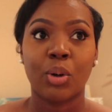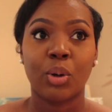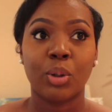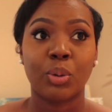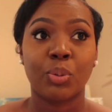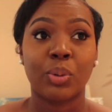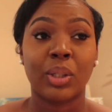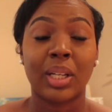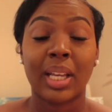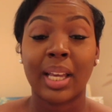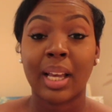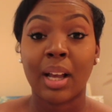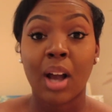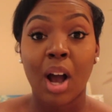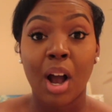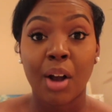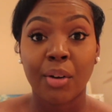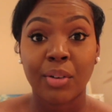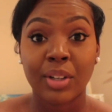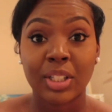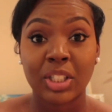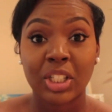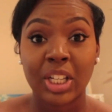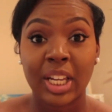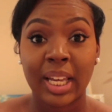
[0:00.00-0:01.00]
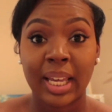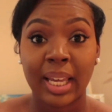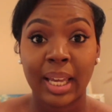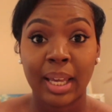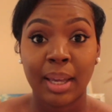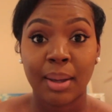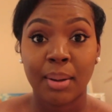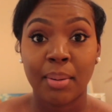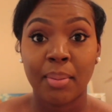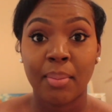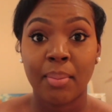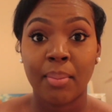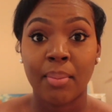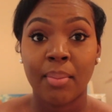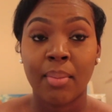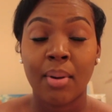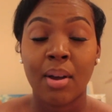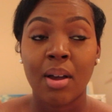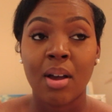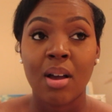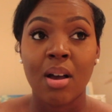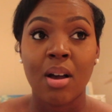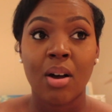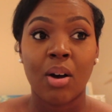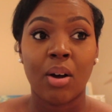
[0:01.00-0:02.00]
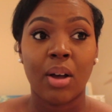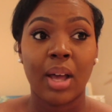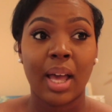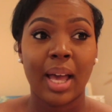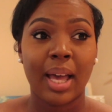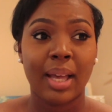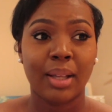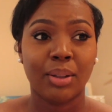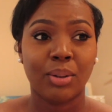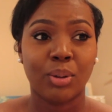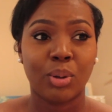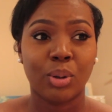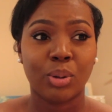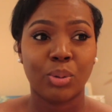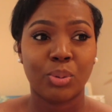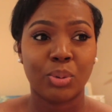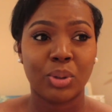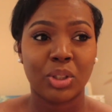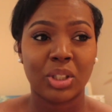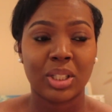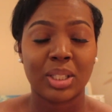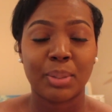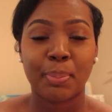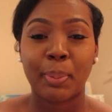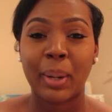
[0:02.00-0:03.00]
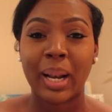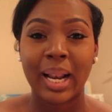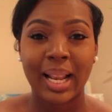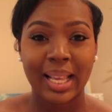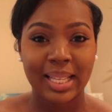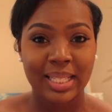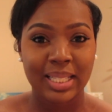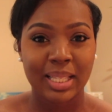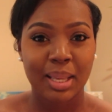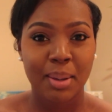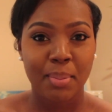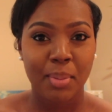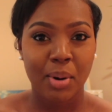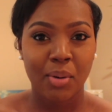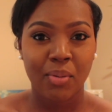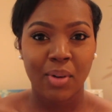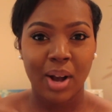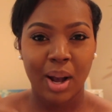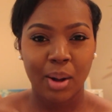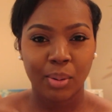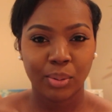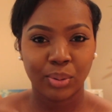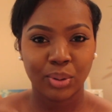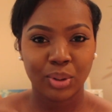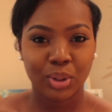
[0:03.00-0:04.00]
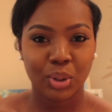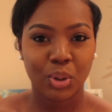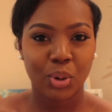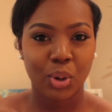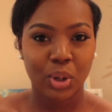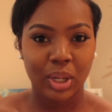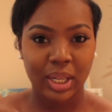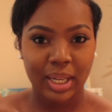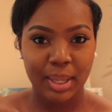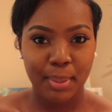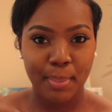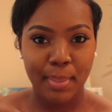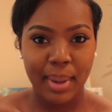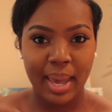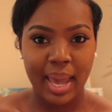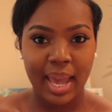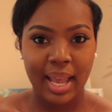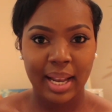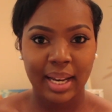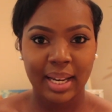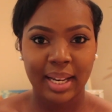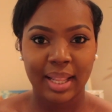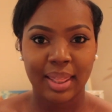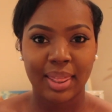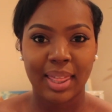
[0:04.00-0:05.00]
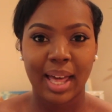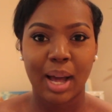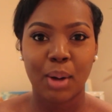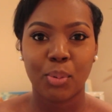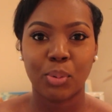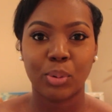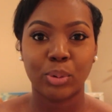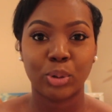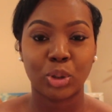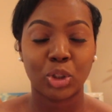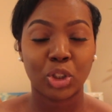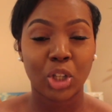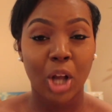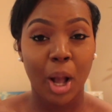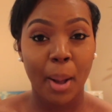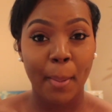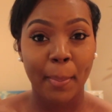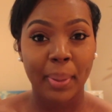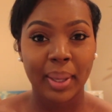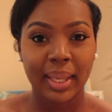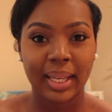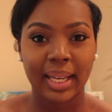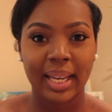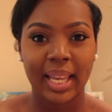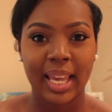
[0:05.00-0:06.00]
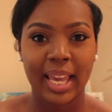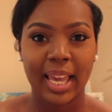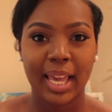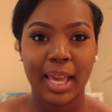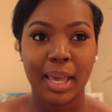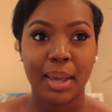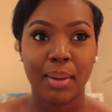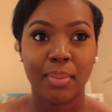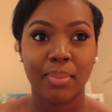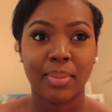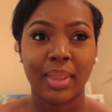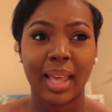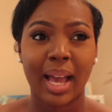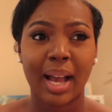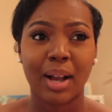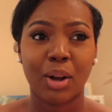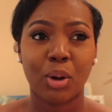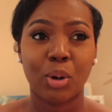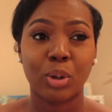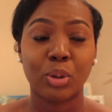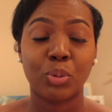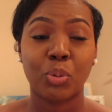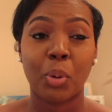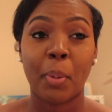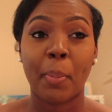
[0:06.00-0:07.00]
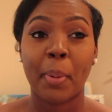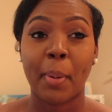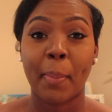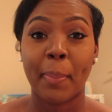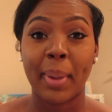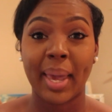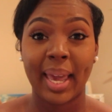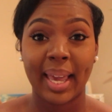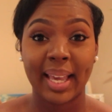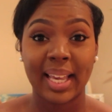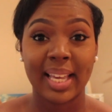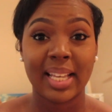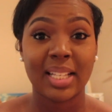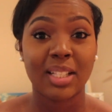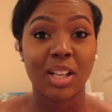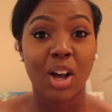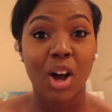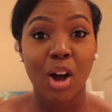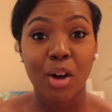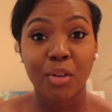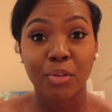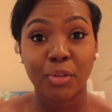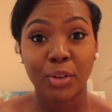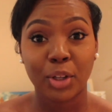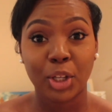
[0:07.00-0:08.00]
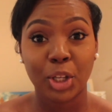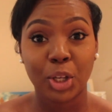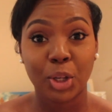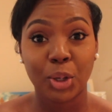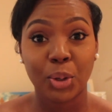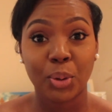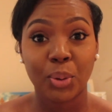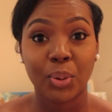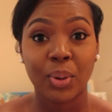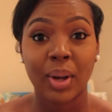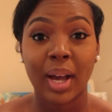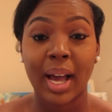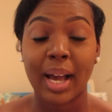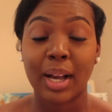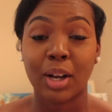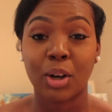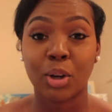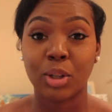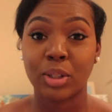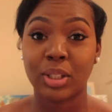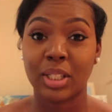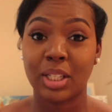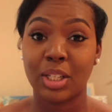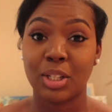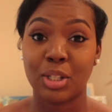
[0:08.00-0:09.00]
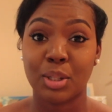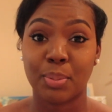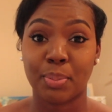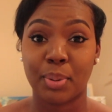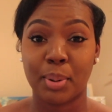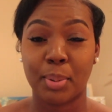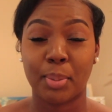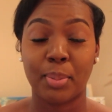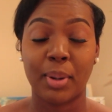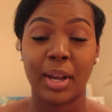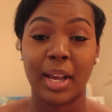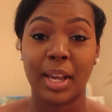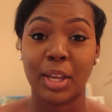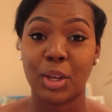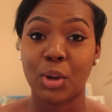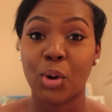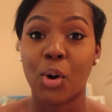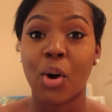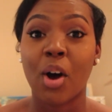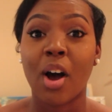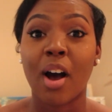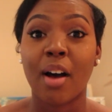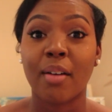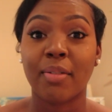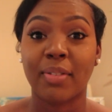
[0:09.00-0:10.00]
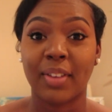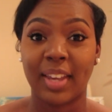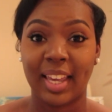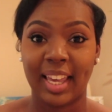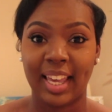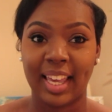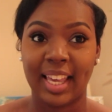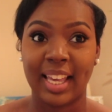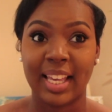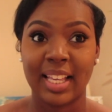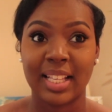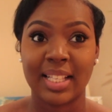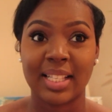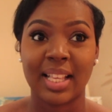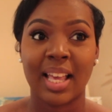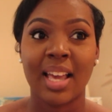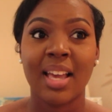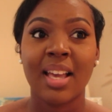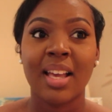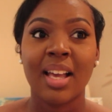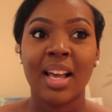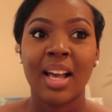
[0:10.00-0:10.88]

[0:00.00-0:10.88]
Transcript: God would encourage him, and God would just place him around godly men that will sharpen him, that God will prepare his heart for you and continue to prepare your heart for his.